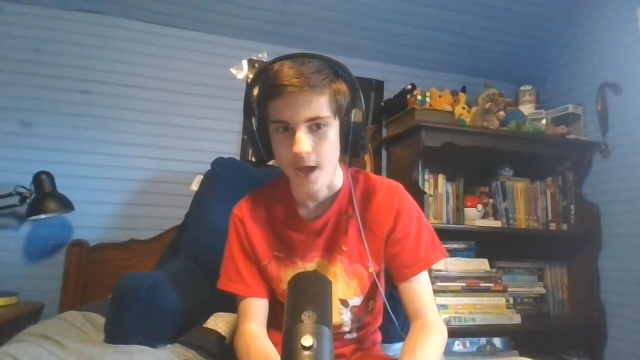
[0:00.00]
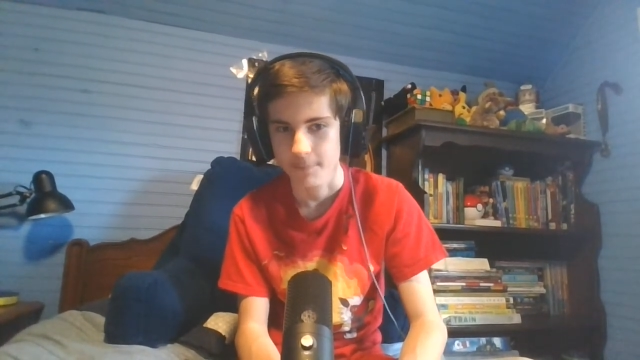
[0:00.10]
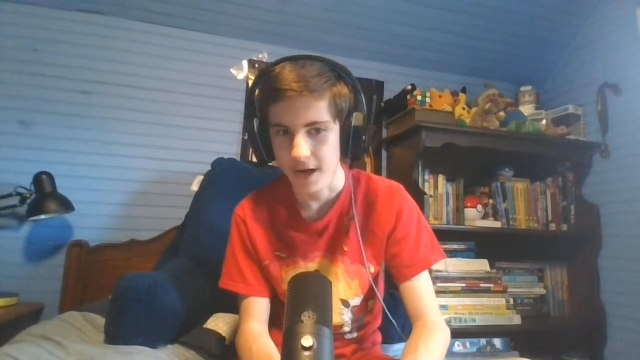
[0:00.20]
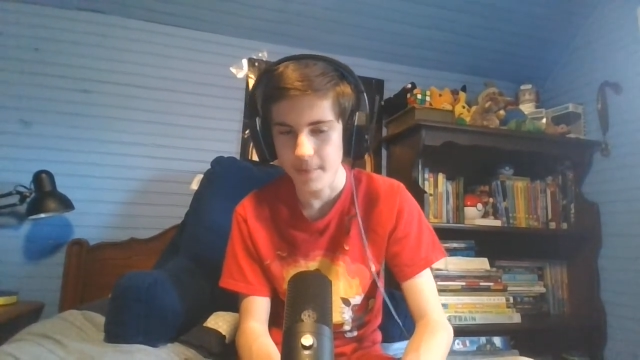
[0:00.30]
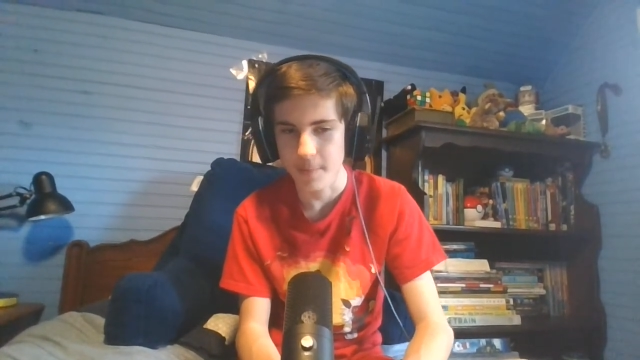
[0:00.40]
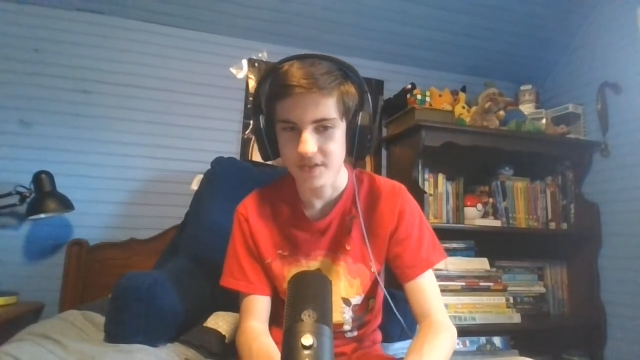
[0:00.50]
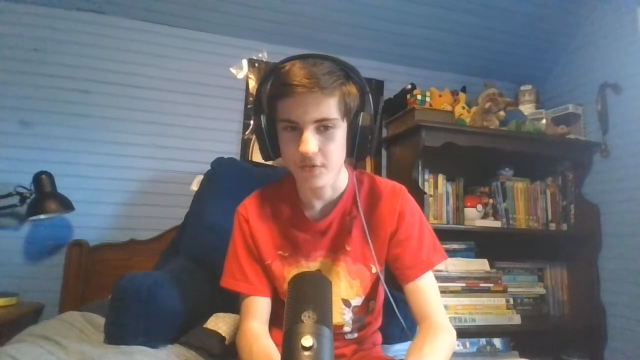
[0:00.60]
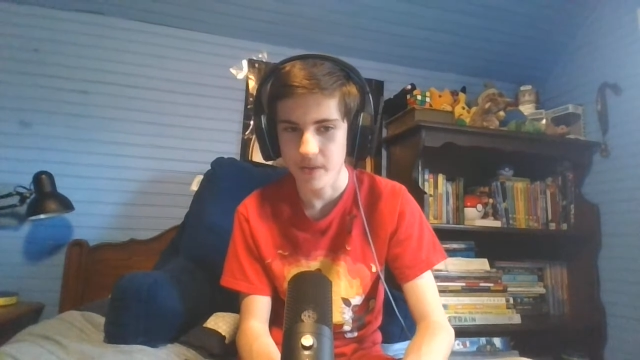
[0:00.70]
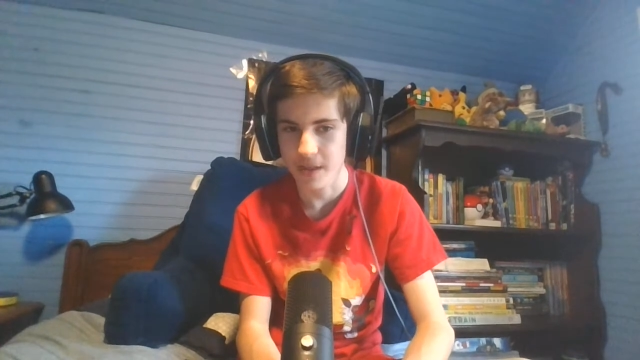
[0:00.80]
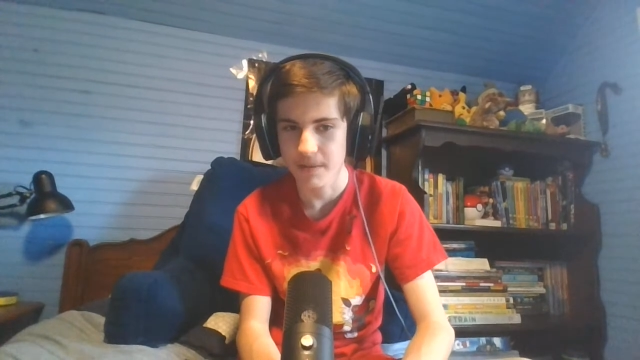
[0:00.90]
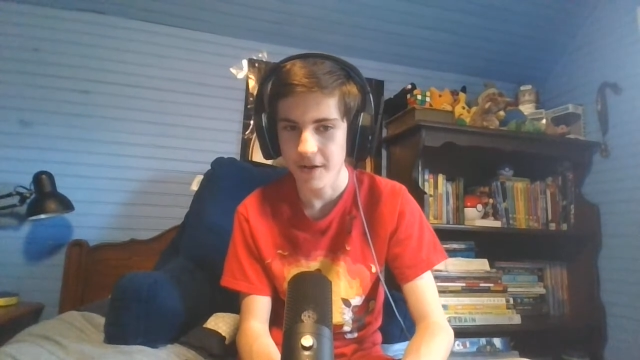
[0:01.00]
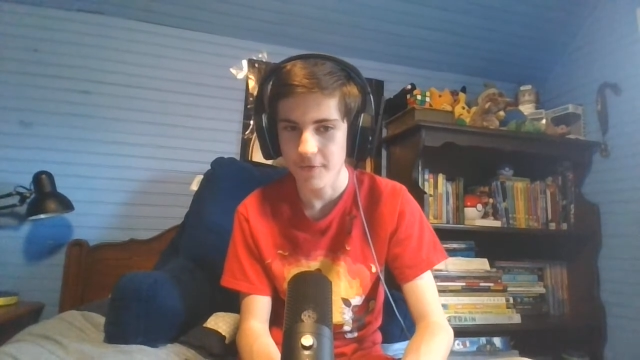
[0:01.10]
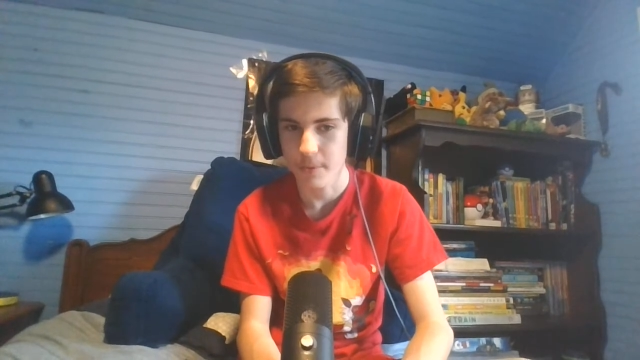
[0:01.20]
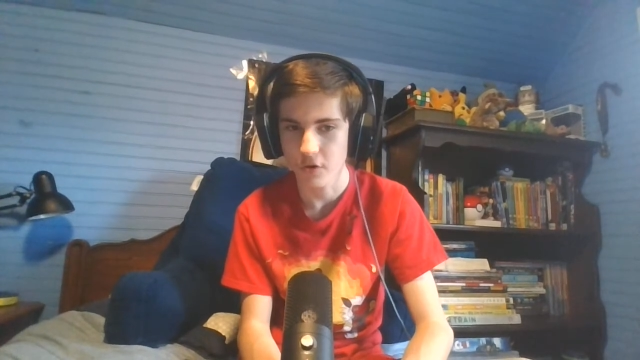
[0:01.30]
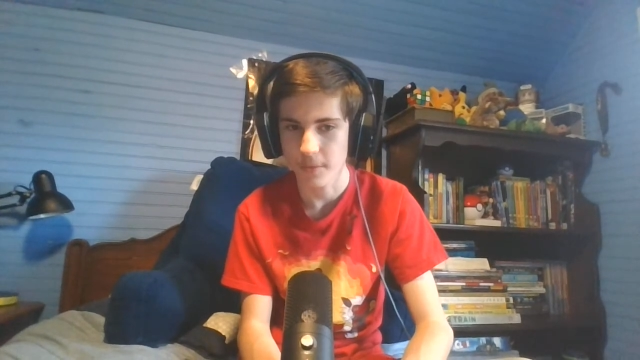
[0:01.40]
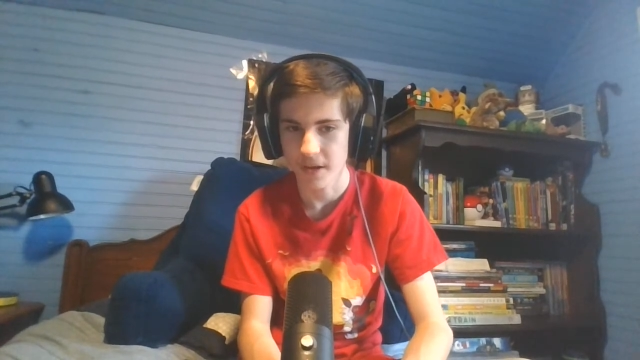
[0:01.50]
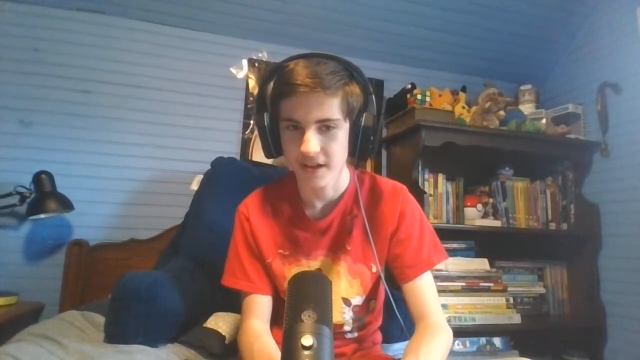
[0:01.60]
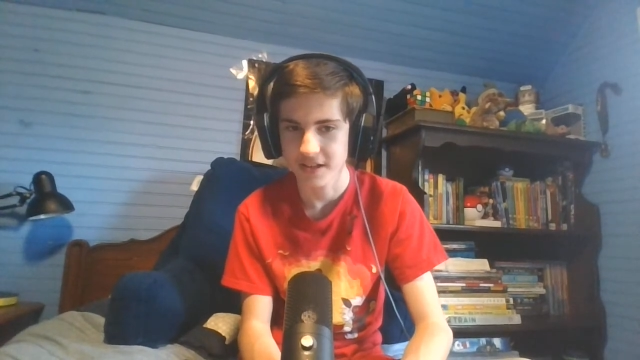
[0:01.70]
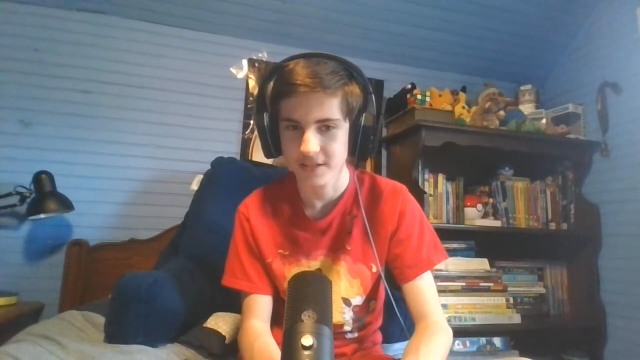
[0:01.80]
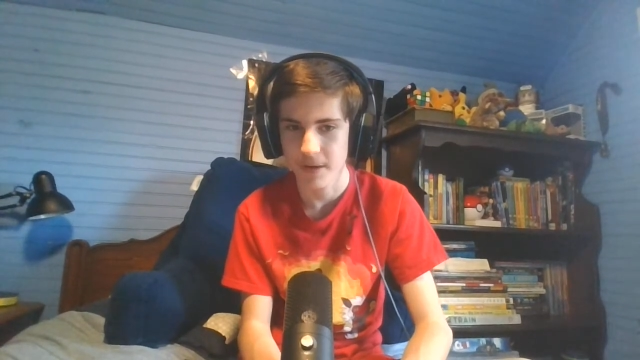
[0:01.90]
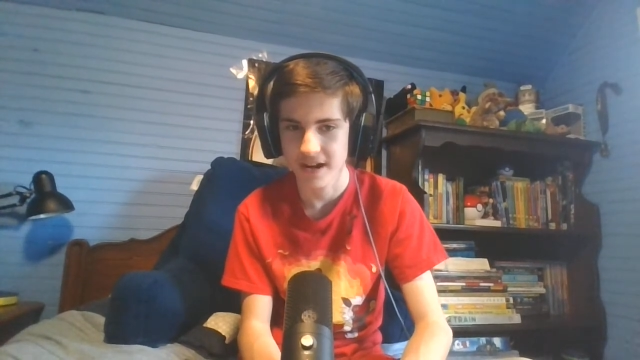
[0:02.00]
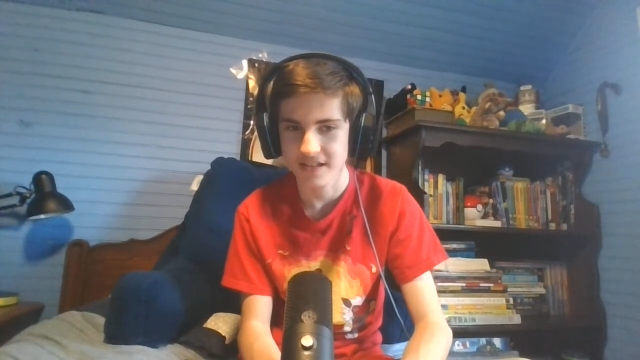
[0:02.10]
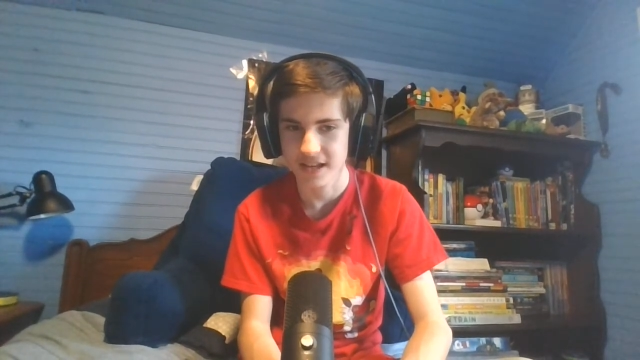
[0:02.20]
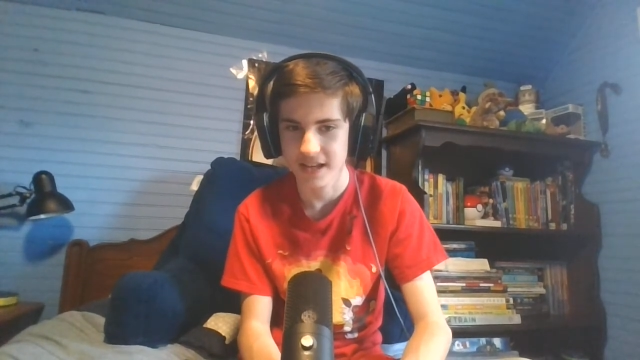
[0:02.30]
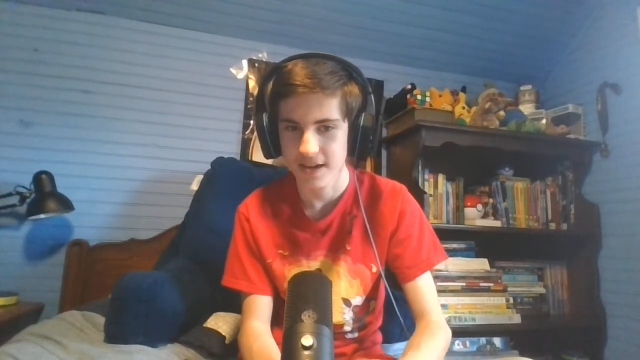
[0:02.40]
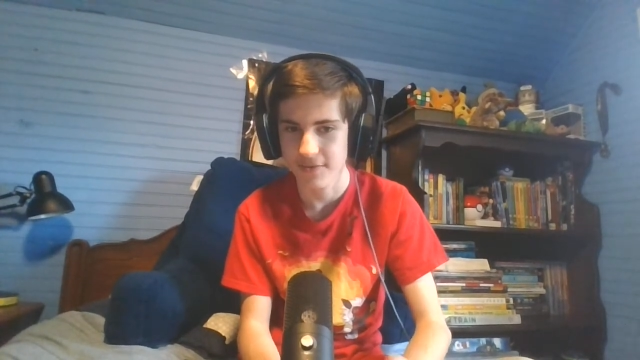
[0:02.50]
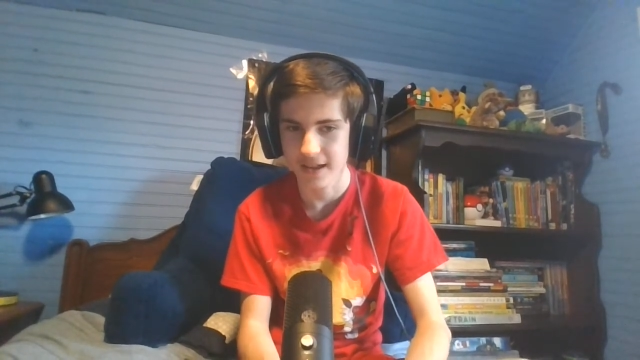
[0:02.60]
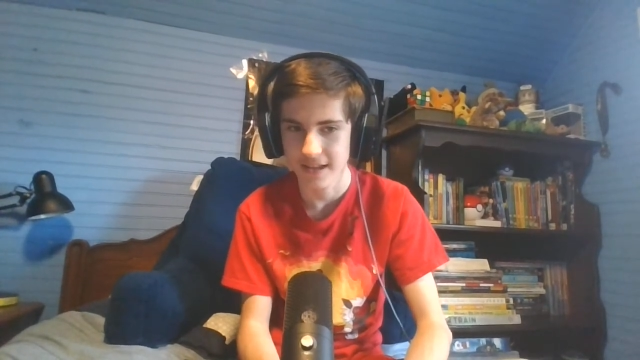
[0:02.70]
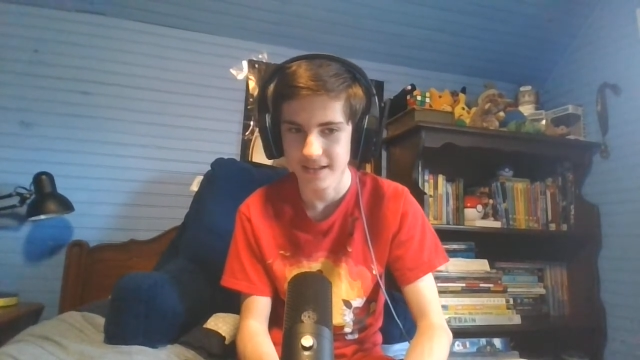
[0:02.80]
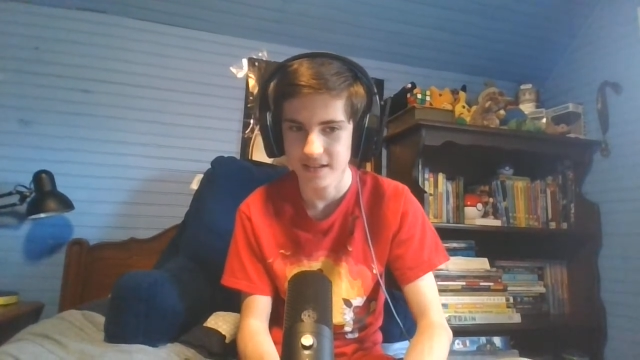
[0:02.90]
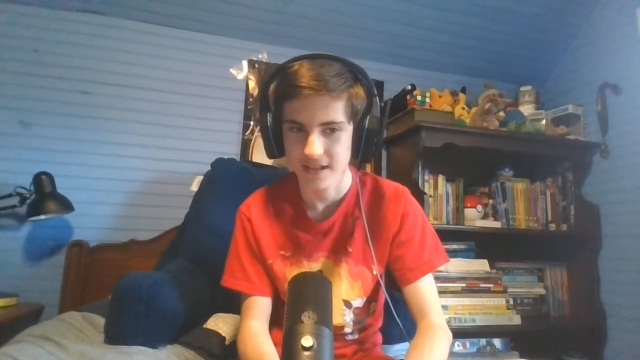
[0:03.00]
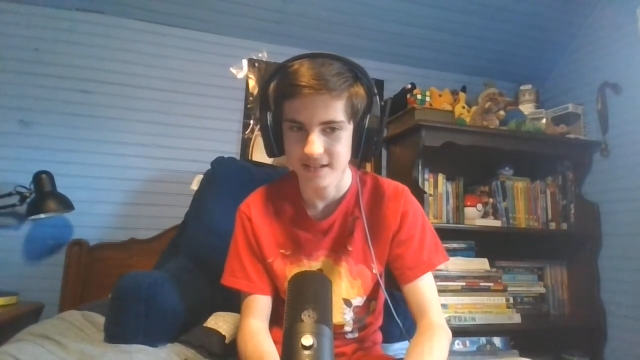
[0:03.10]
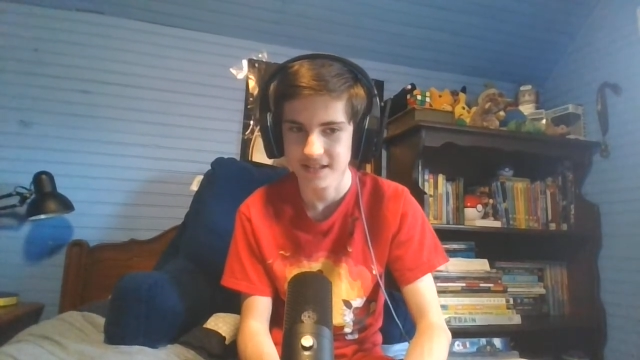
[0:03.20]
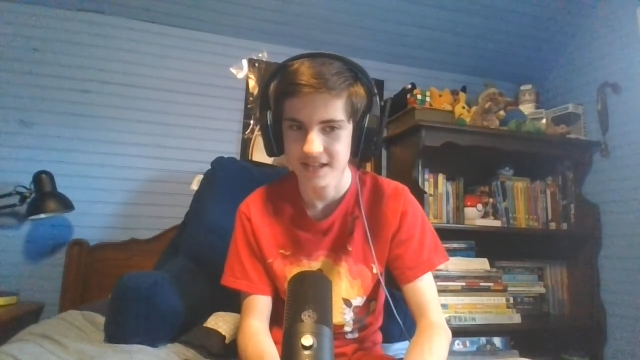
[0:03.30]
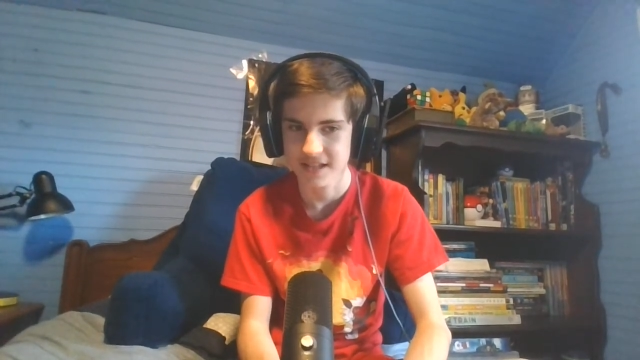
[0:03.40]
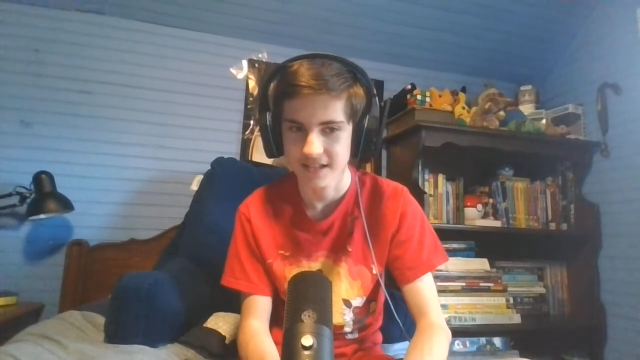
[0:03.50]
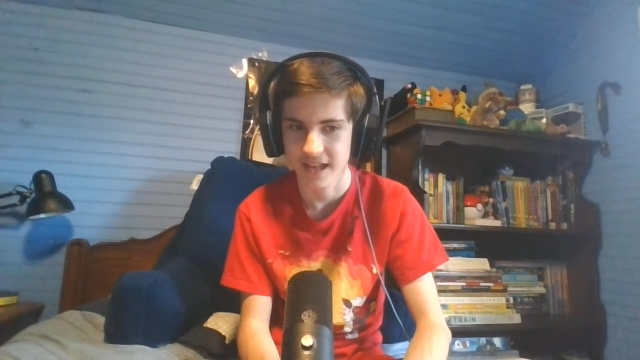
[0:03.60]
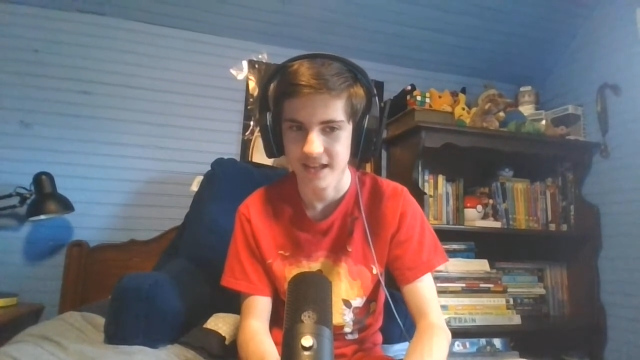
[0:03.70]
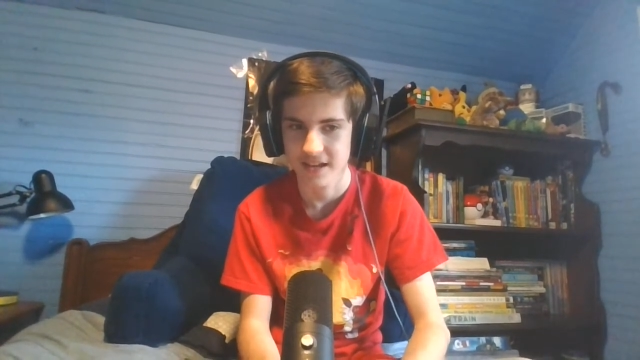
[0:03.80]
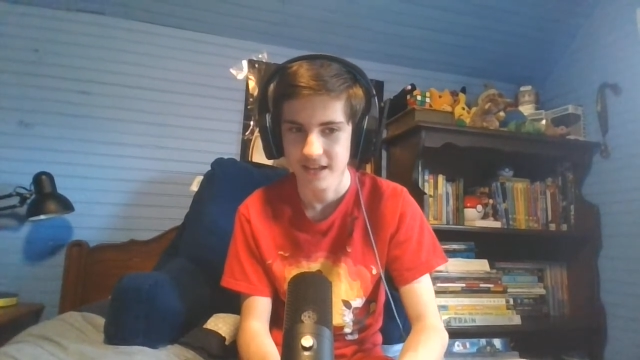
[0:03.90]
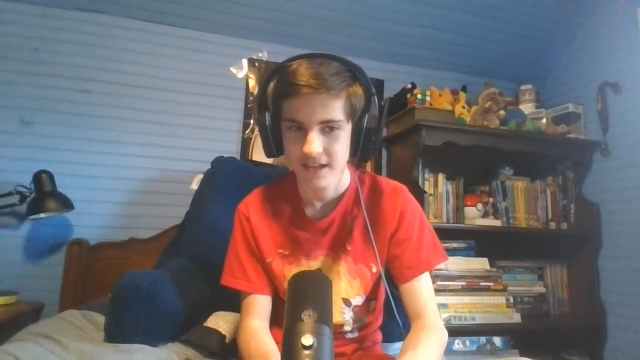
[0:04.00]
Primeape is a really powerful Pokemon, despite us, like, never getting to, like, see us again.